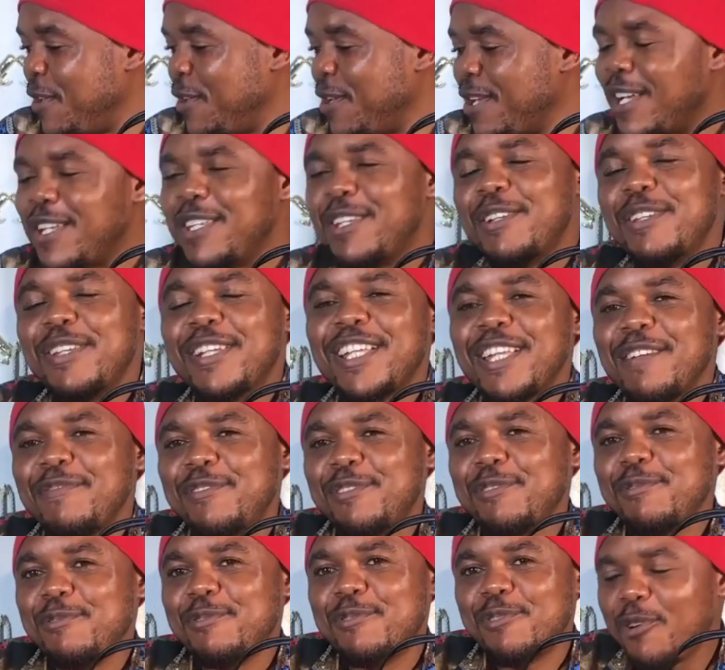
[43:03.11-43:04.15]
It gives
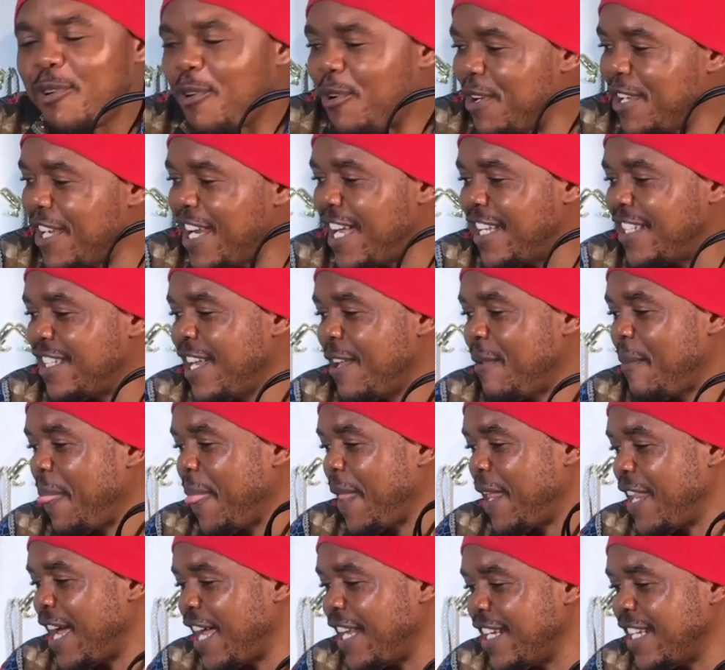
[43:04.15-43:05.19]
you joy that
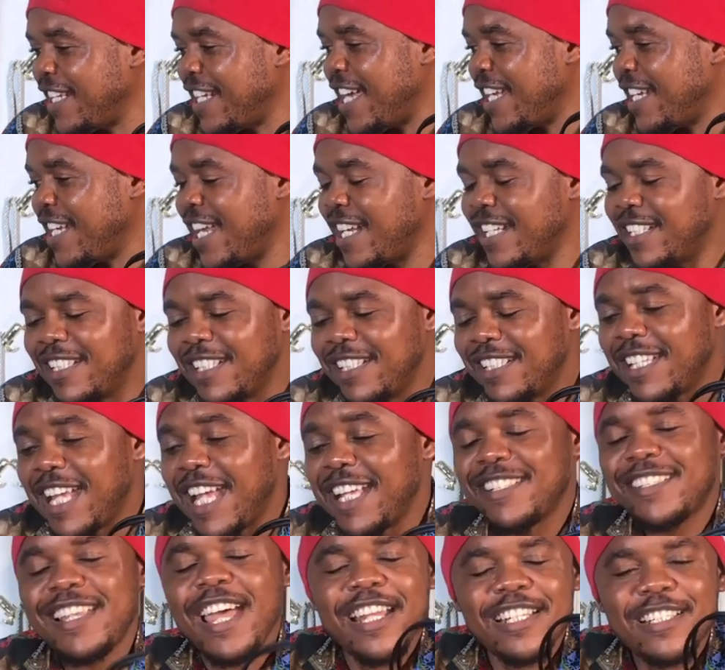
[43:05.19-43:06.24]
this
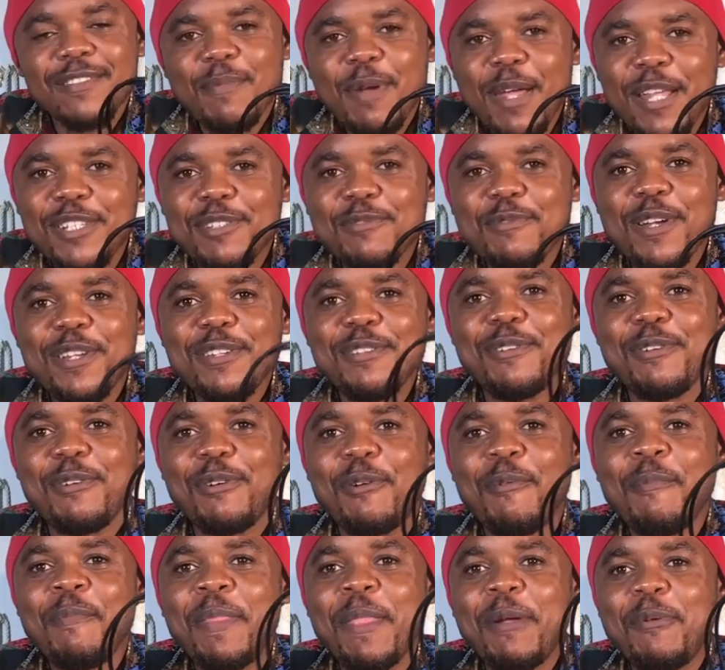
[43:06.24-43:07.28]
excitement when
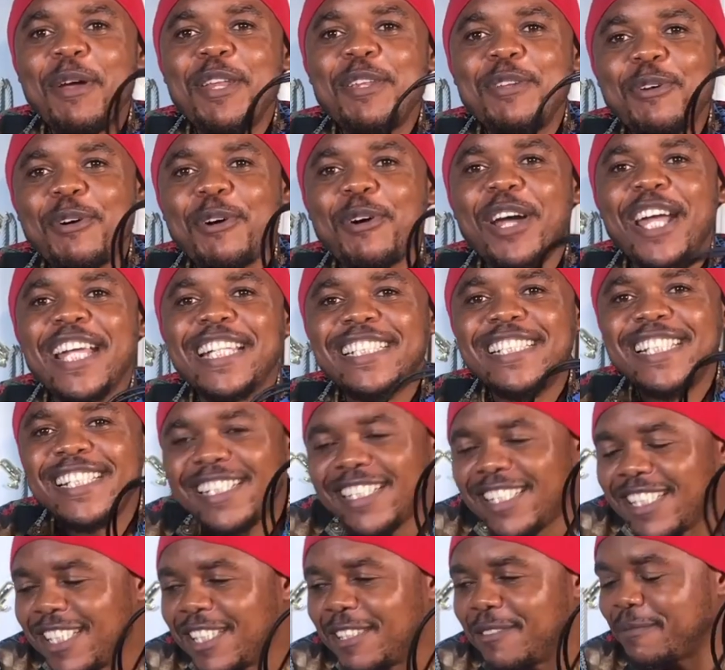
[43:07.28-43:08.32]
you're
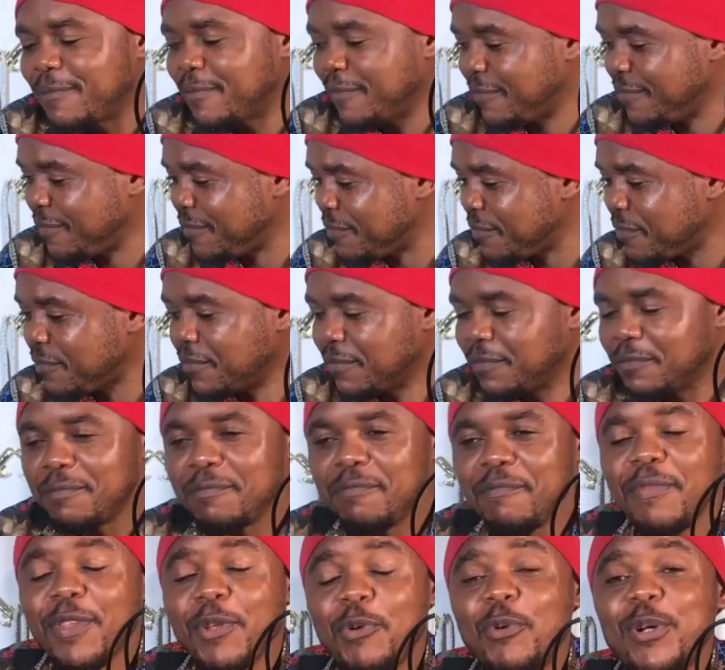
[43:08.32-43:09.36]
editing
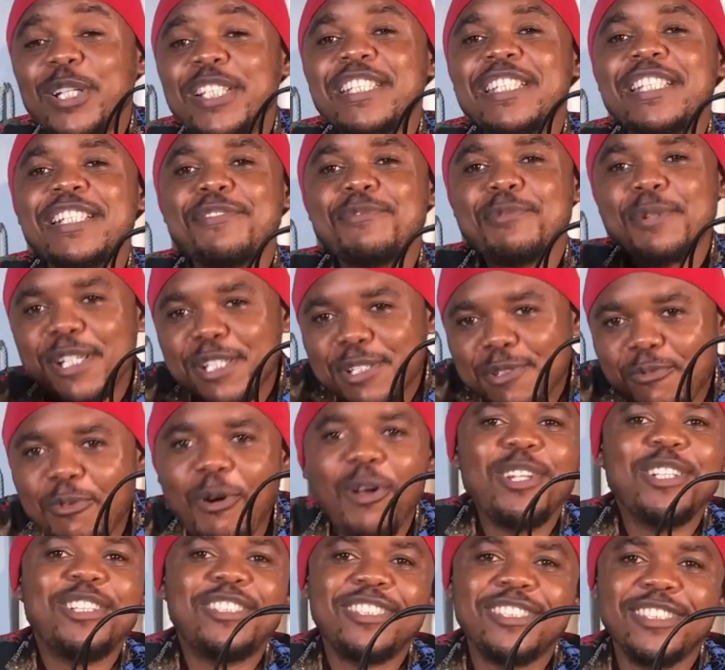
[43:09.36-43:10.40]
with the real
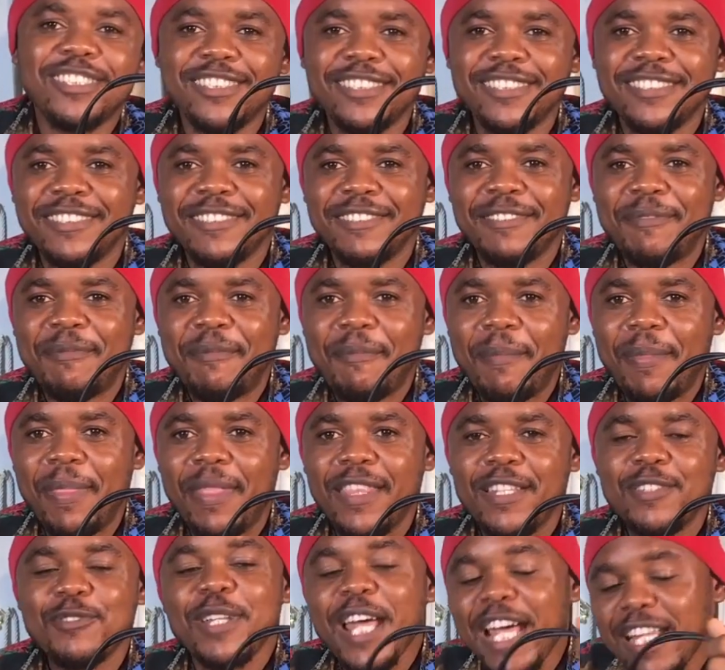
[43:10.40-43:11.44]
quality.
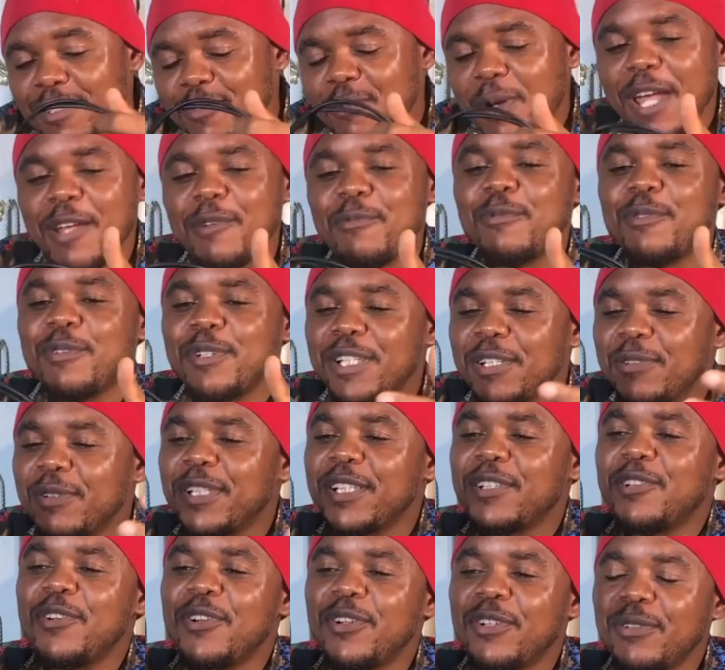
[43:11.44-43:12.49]
So that's why
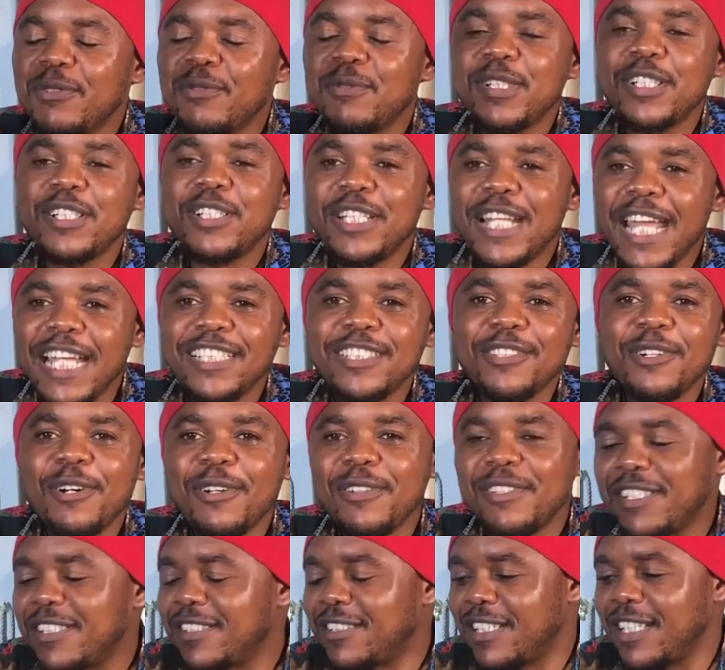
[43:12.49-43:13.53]
we get all
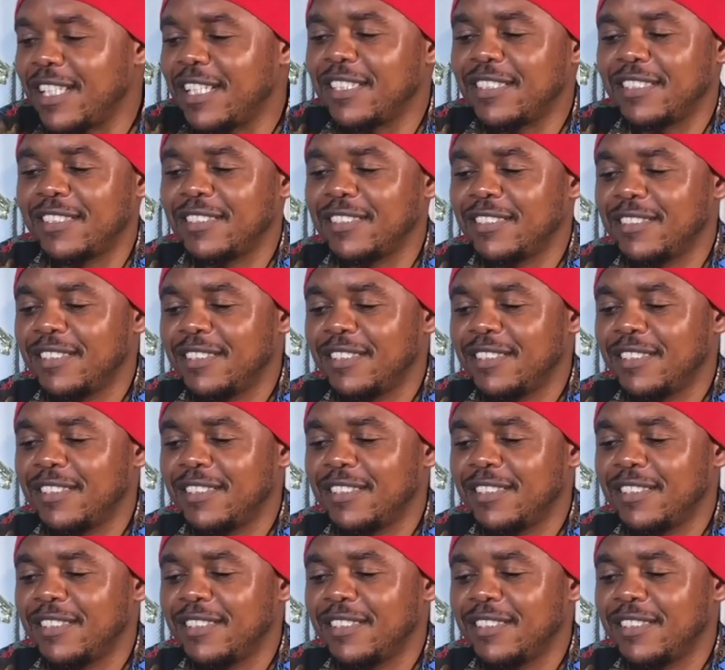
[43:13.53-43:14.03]
these things.